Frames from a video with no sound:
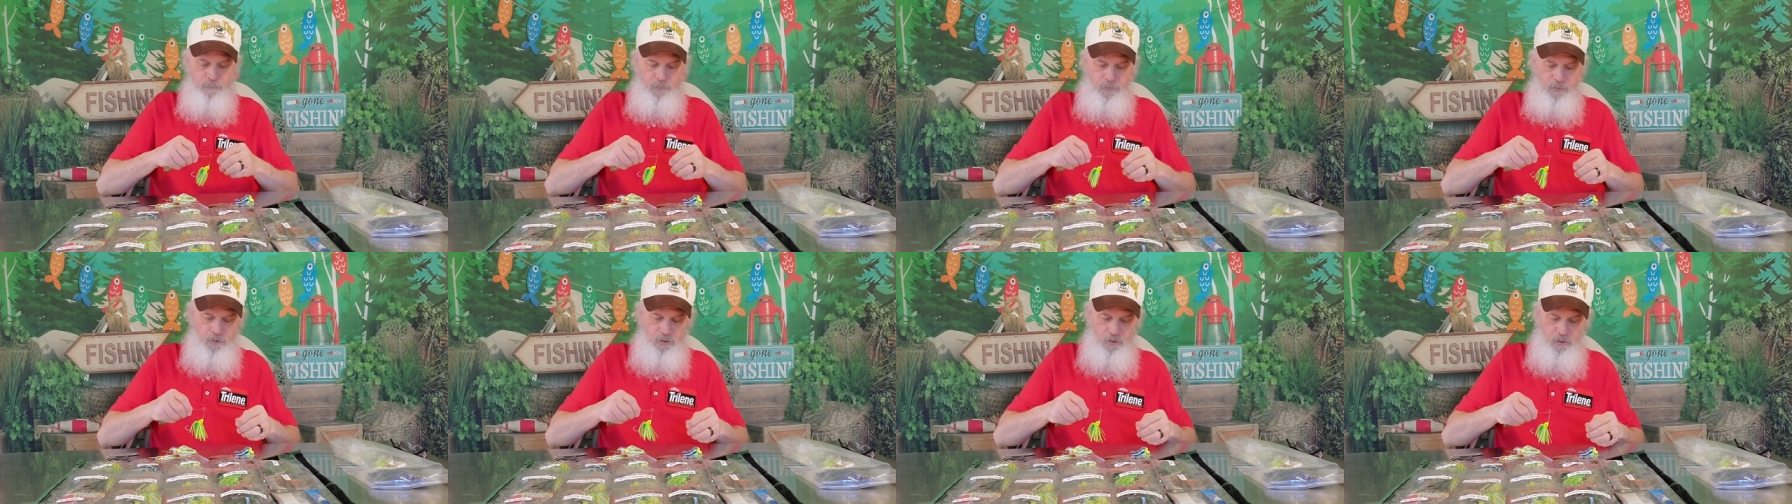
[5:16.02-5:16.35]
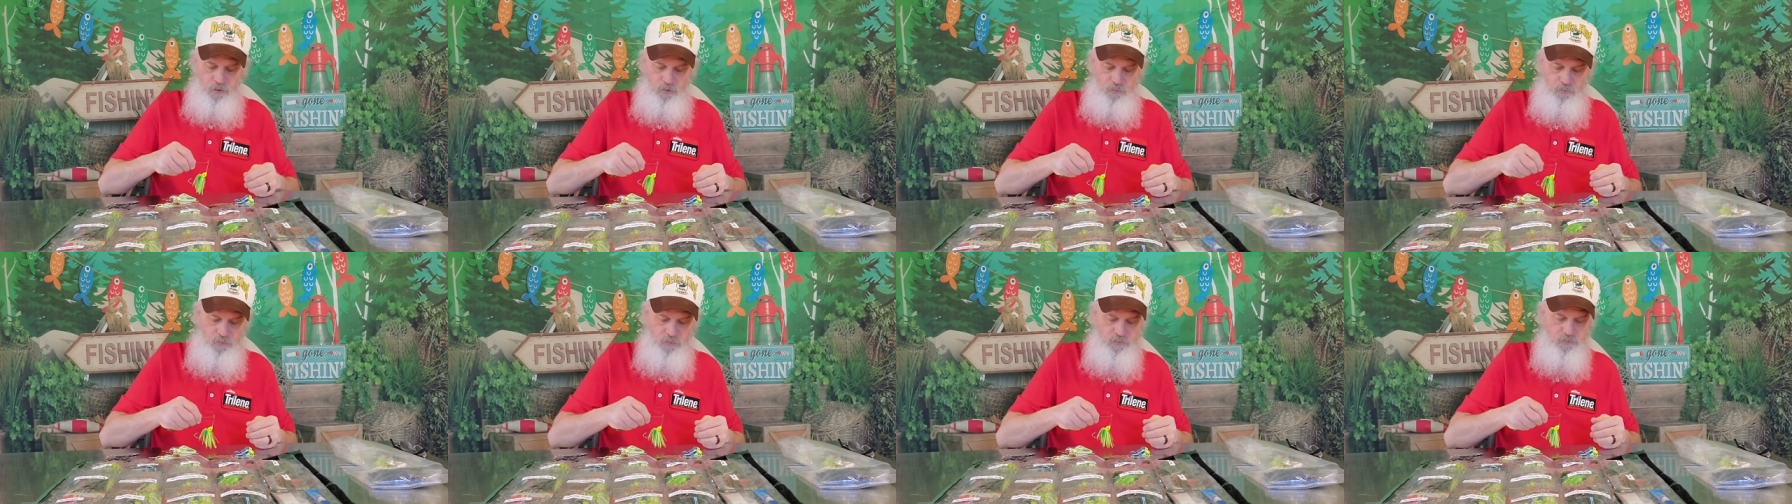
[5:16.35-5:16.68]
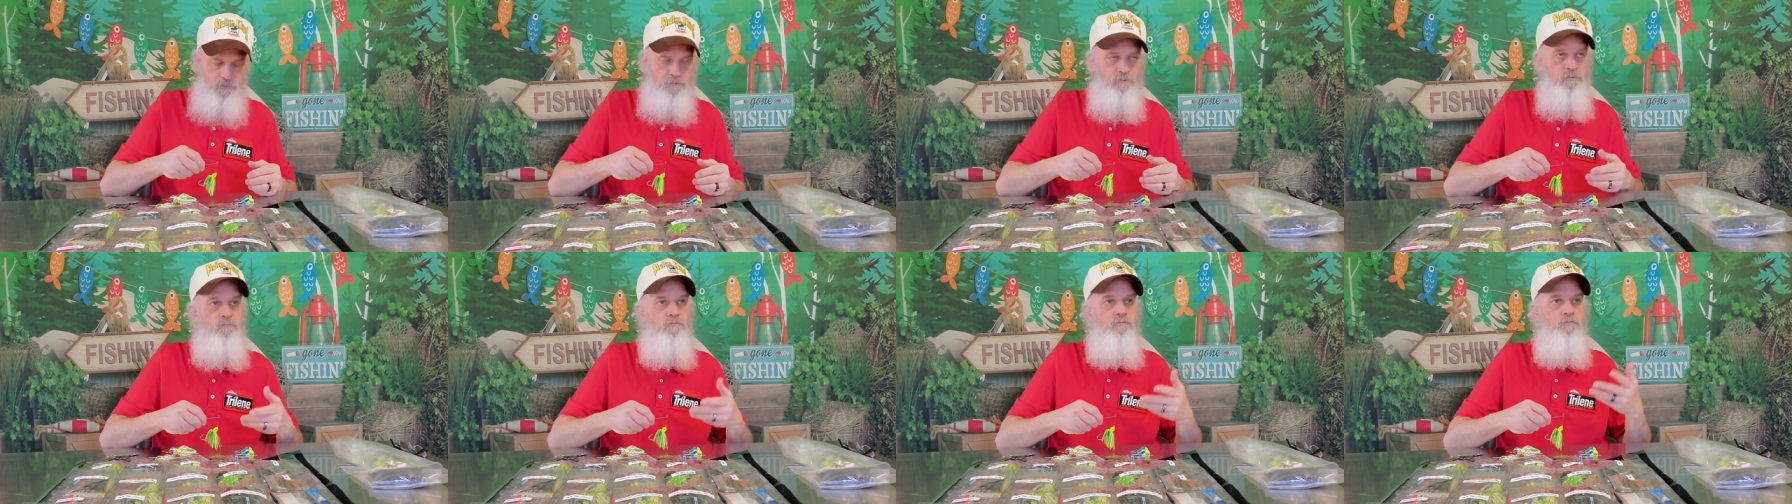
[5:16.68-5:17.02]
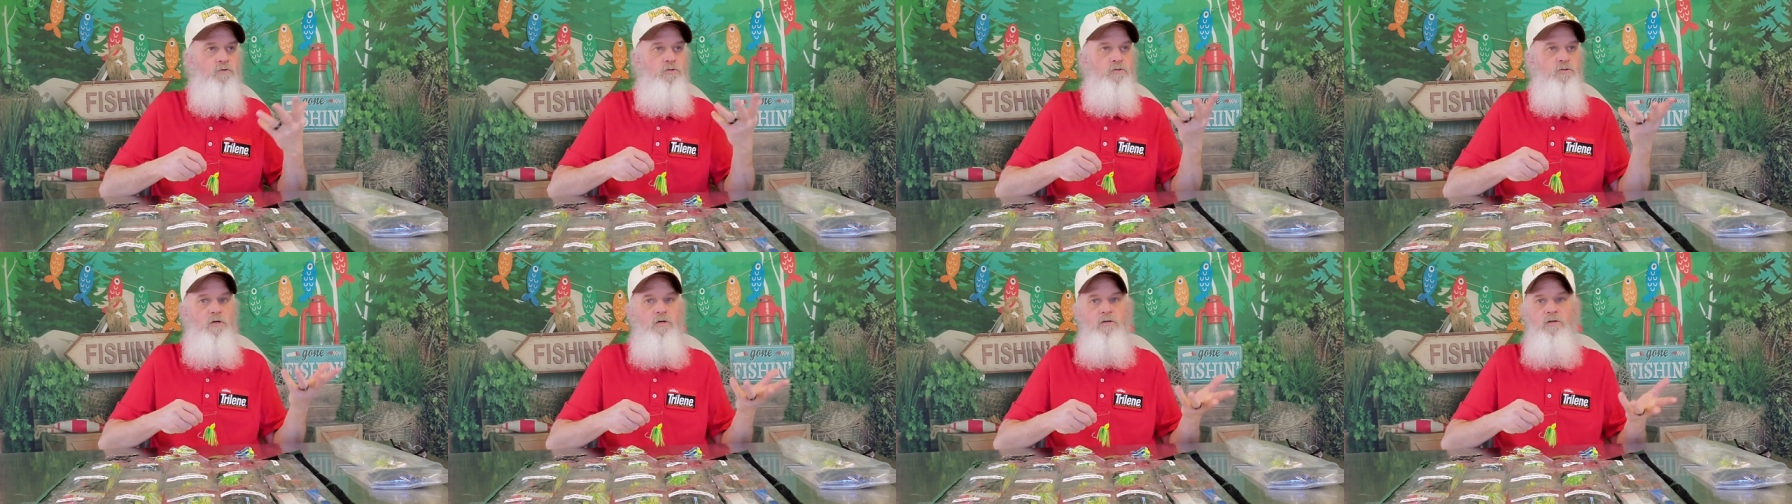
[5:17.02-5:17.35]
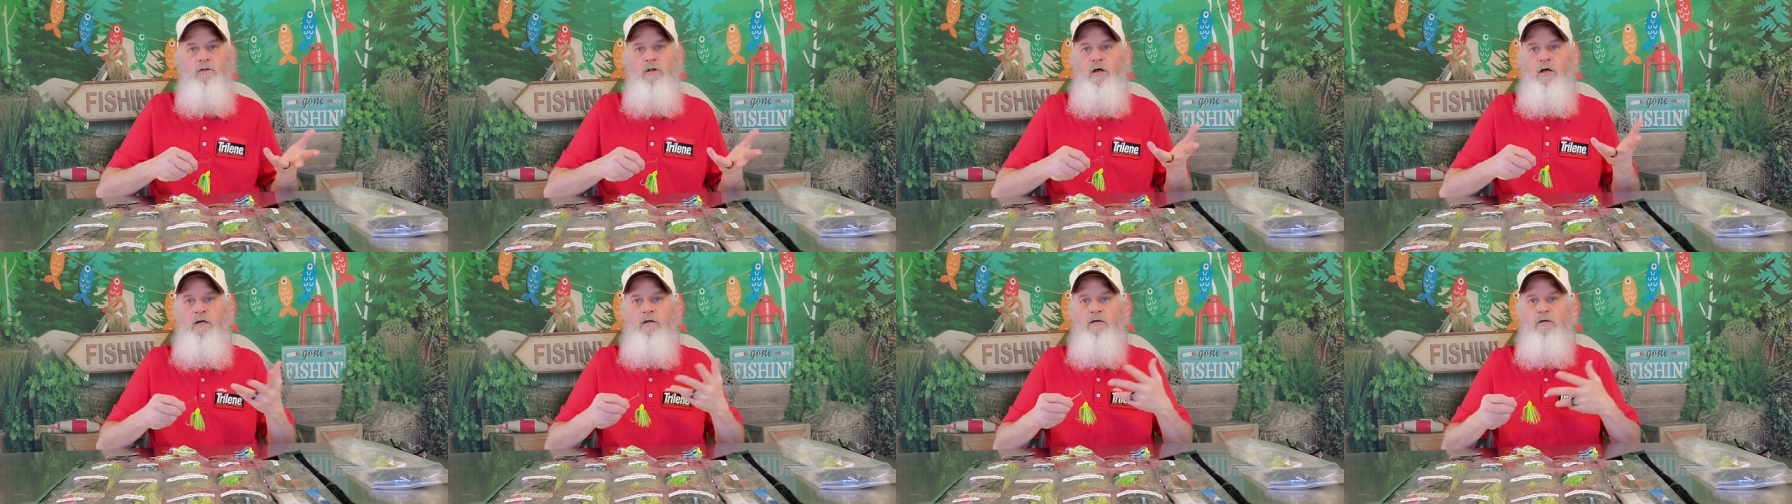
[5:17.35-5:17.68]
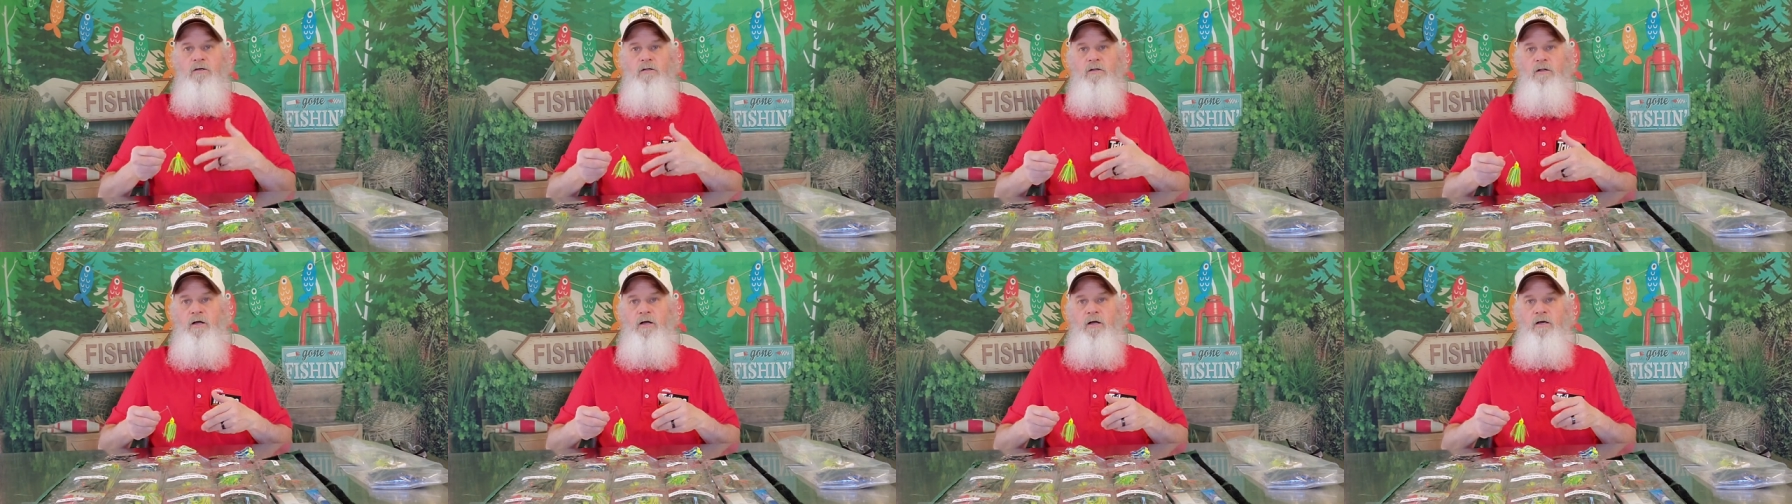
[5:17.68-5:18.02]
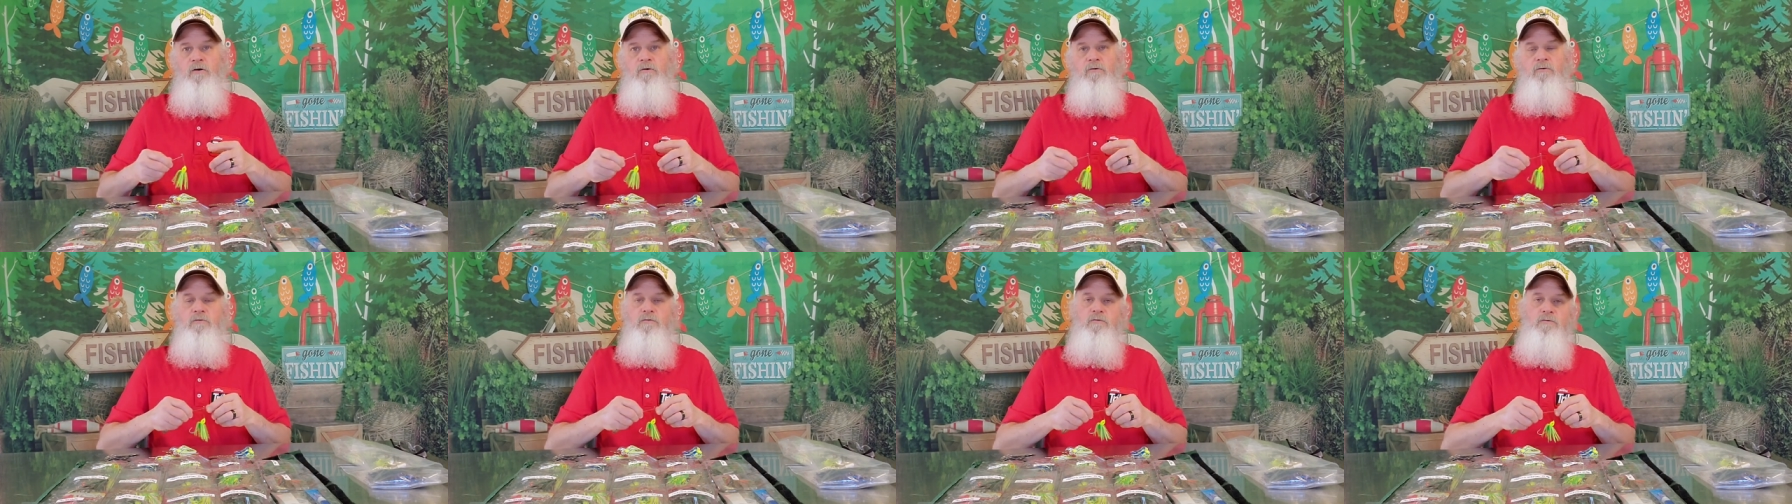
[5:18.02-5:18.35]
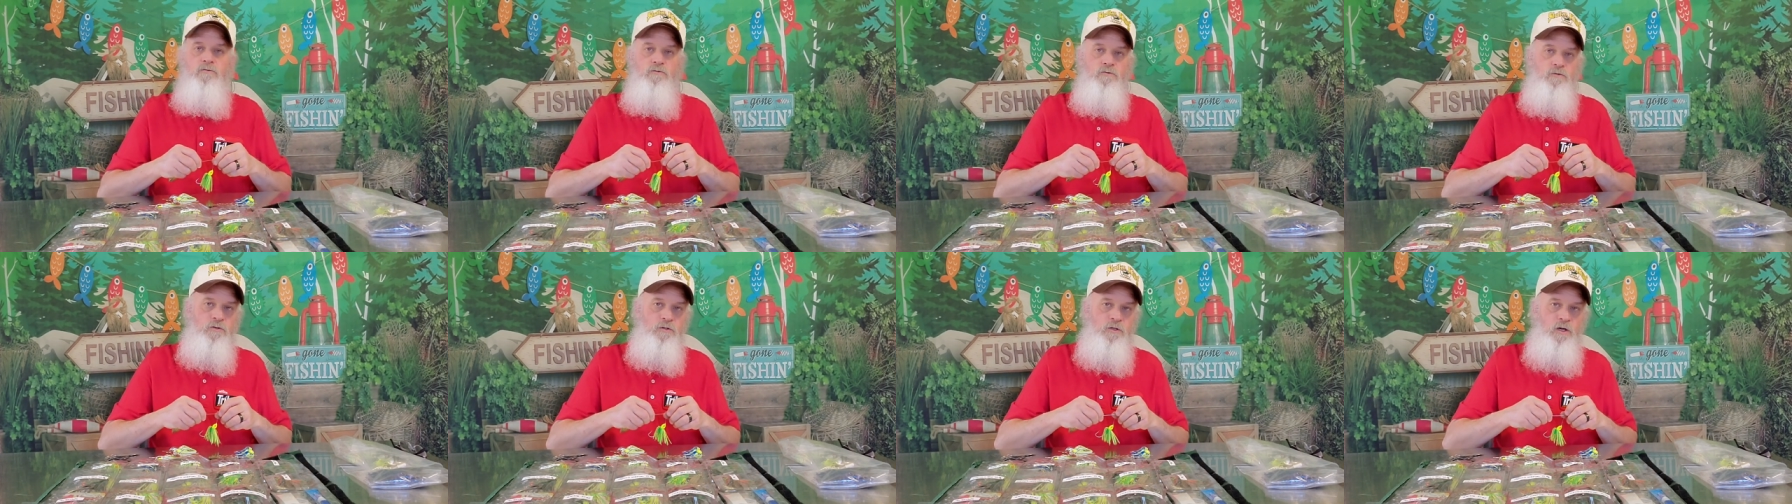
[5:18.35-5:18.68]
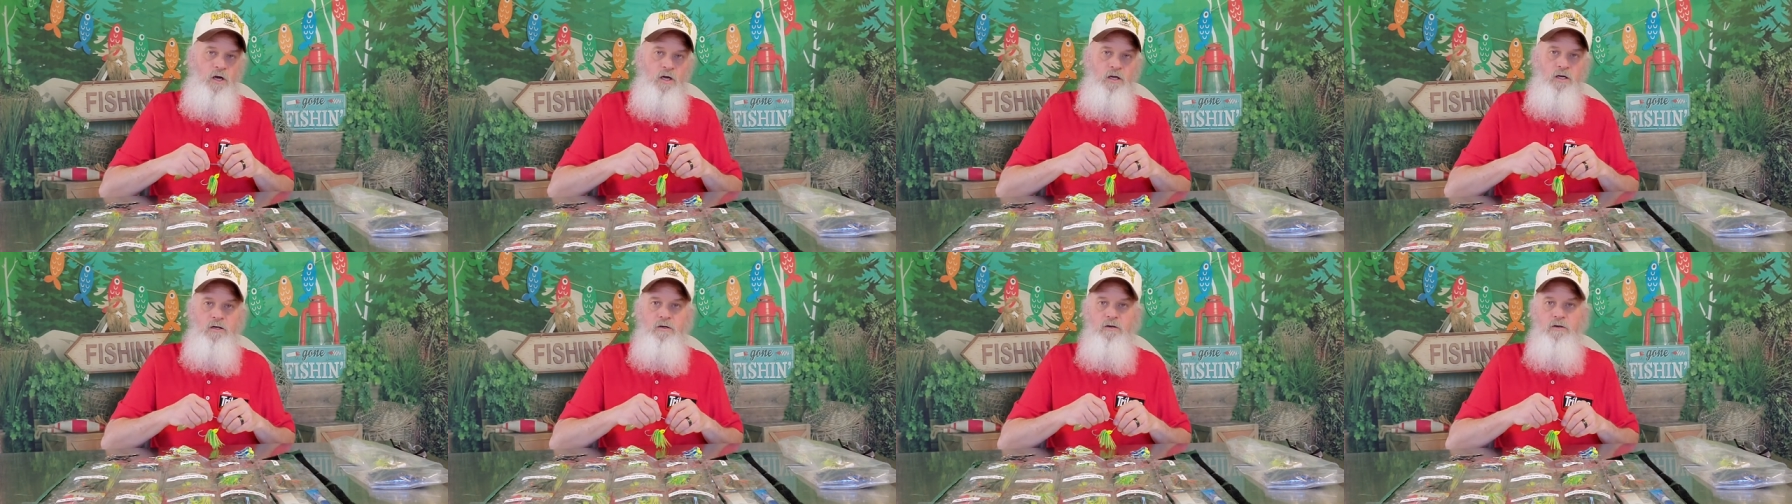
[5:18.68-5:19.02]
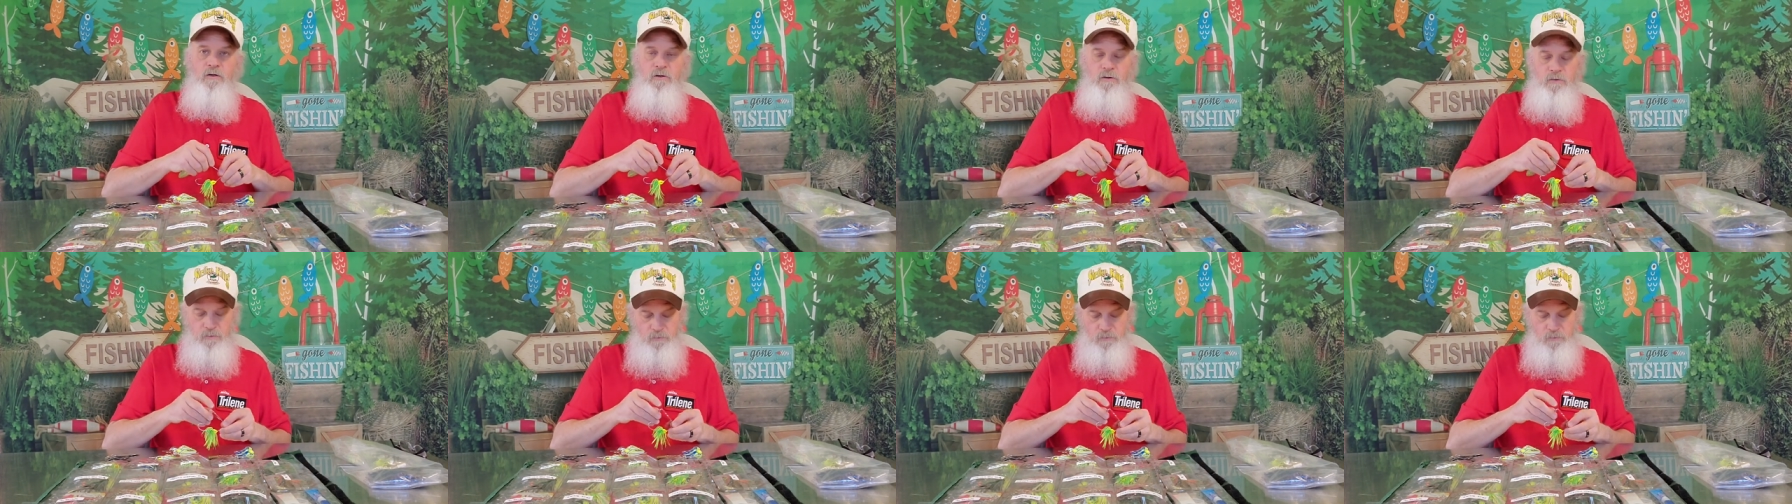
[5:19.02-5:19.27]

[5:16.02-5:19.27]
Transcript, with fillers: you know, because there's sunlight, cloud, night,